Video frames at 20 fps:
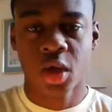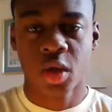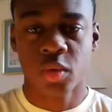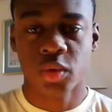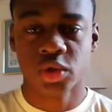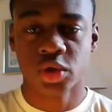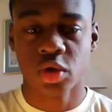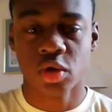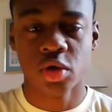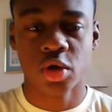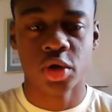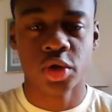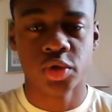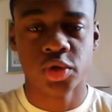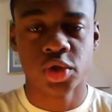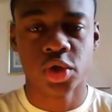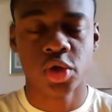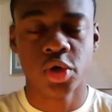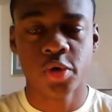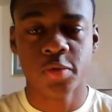What's going on,
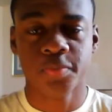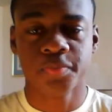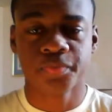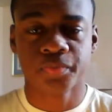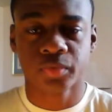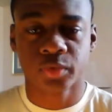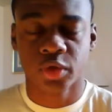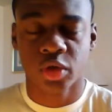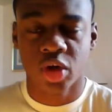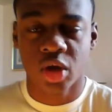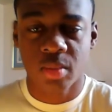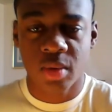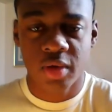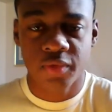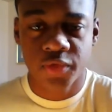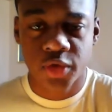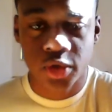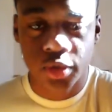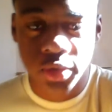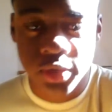YouTube? All my
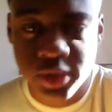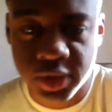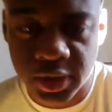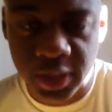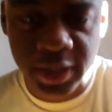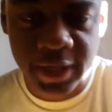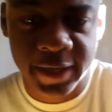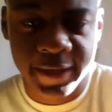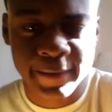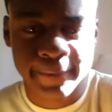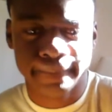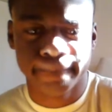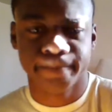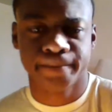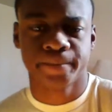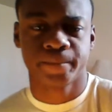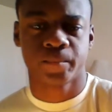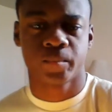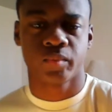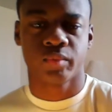viewers. I
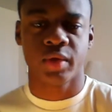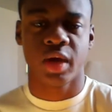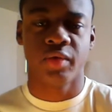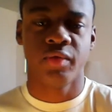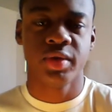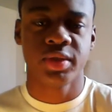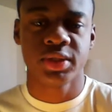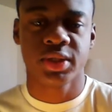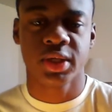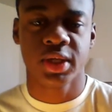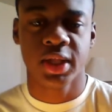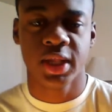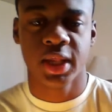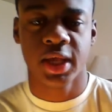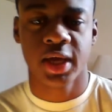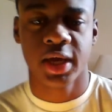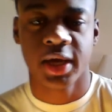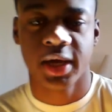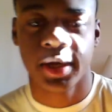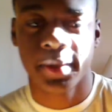recently
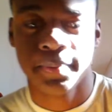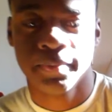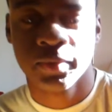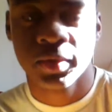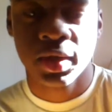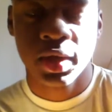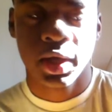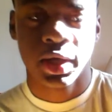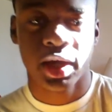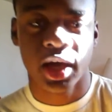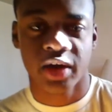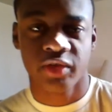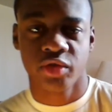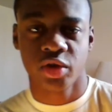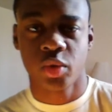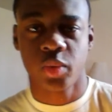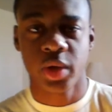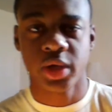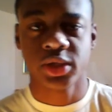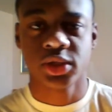got a
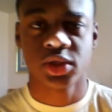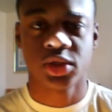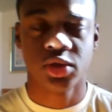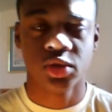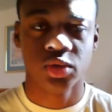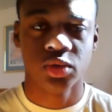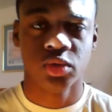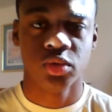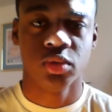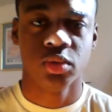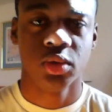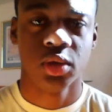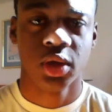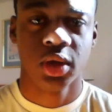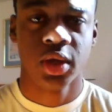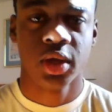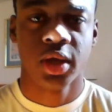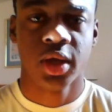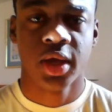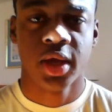request to
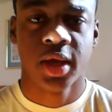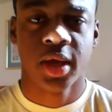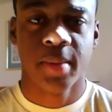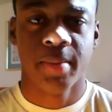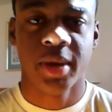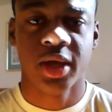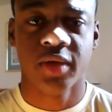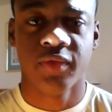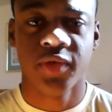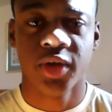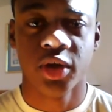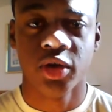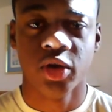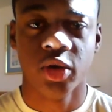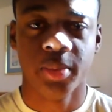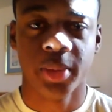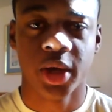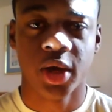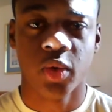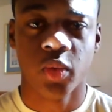make a video
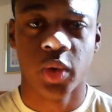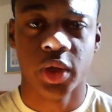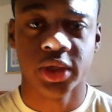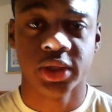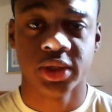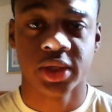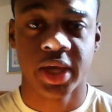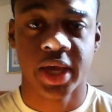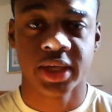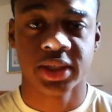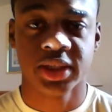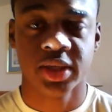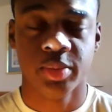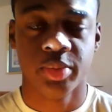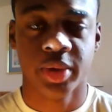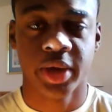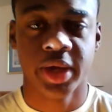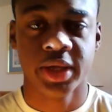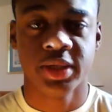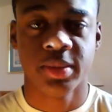about what to actually
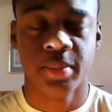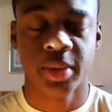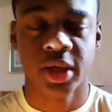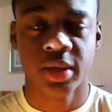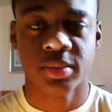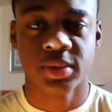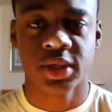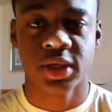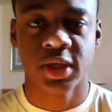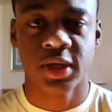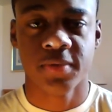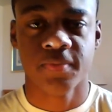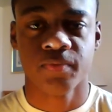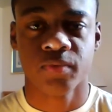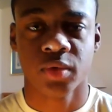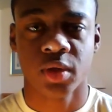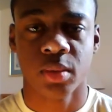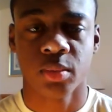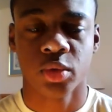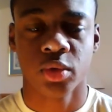bring to BMT.
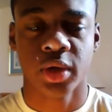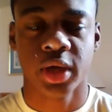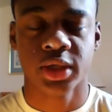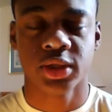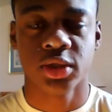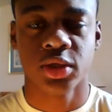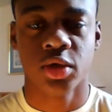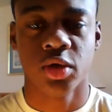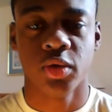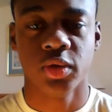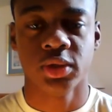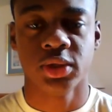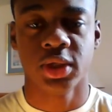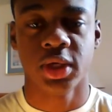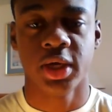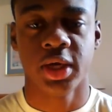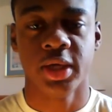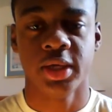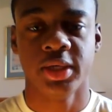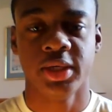I'm going to actually go
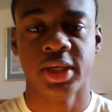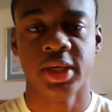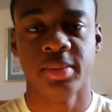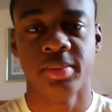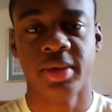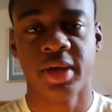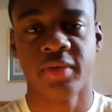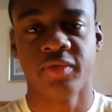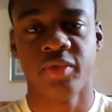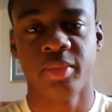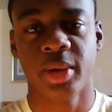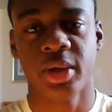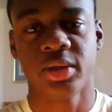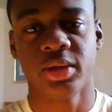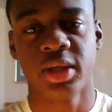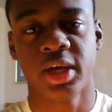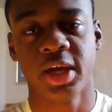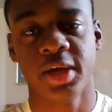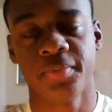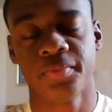into deep depth about
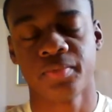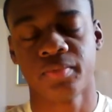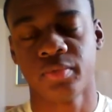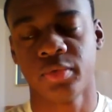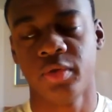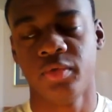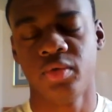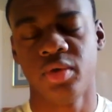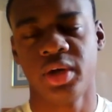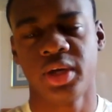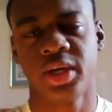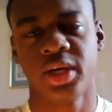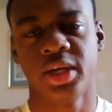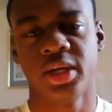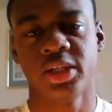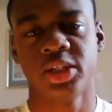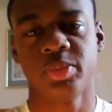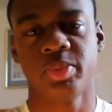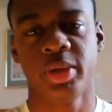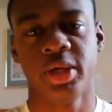that. Even though I kind
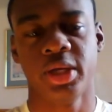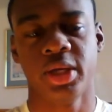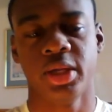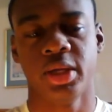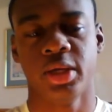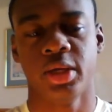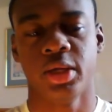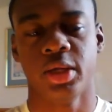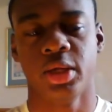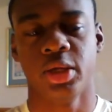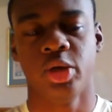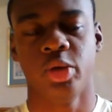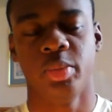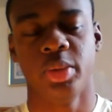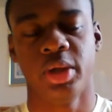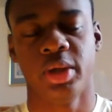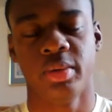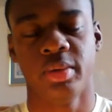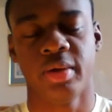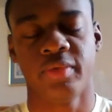of explained it a little
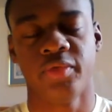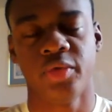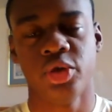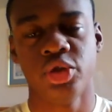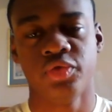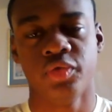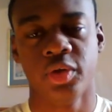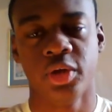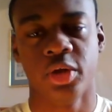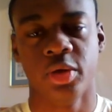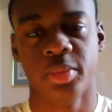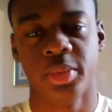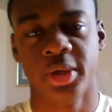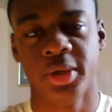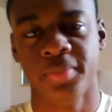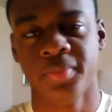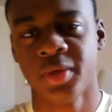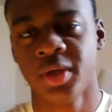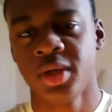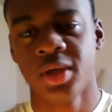bit in my first video,
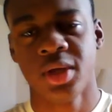but